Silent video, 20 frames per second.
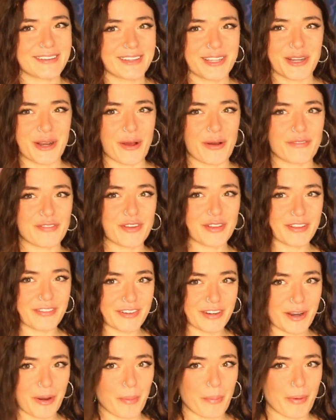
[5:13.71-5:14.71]
you know, if you live
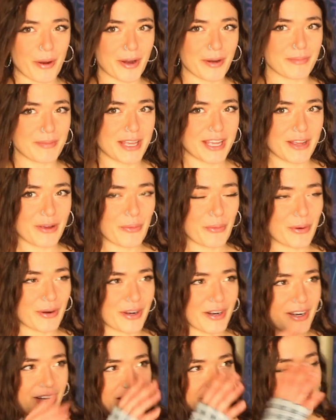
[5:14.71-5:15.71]
in an apartment,
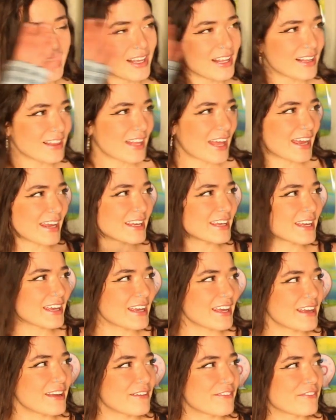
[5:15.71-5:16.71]
or like
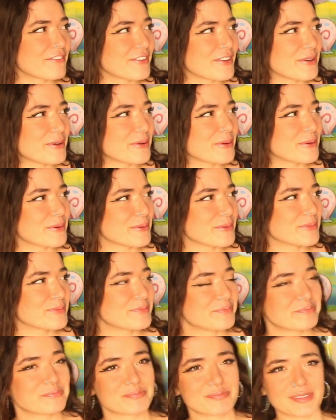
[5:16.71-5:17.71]
if you
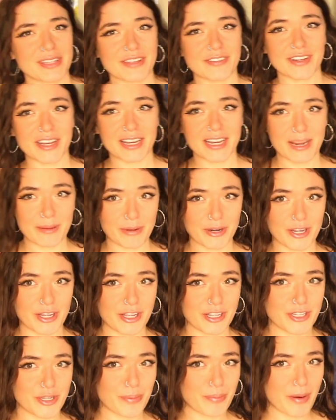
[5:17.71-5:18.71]
live in a
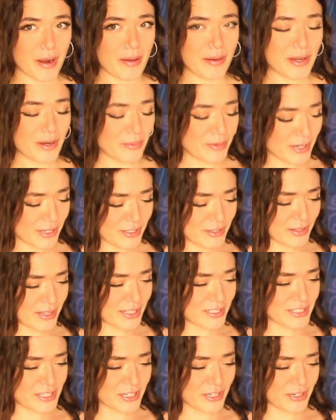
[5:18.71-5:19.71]
neighborhood, you probably don't want to do
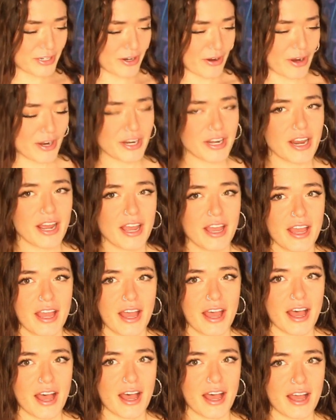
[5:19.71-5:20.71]
that to your yard.
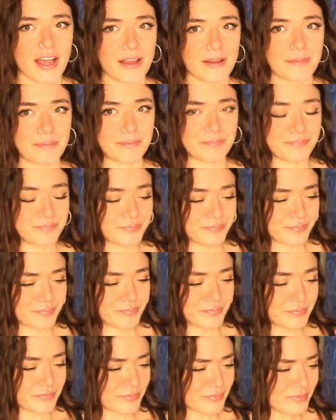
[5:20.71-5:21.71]
Um,
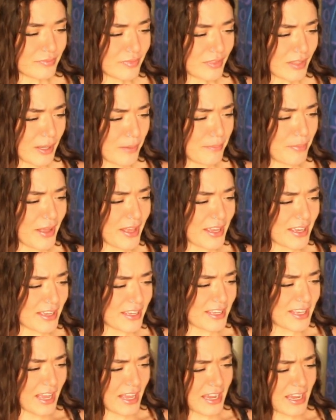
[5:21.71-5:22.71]
but
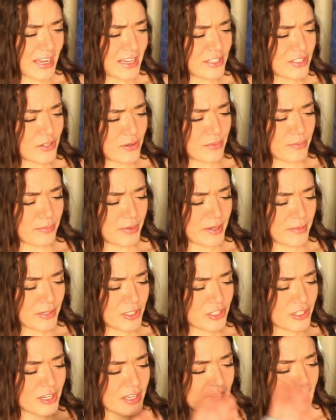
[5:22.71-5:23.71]
yeah, guys, so pretty
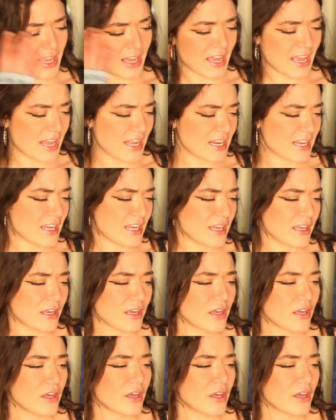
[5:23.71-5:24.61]
much you can get any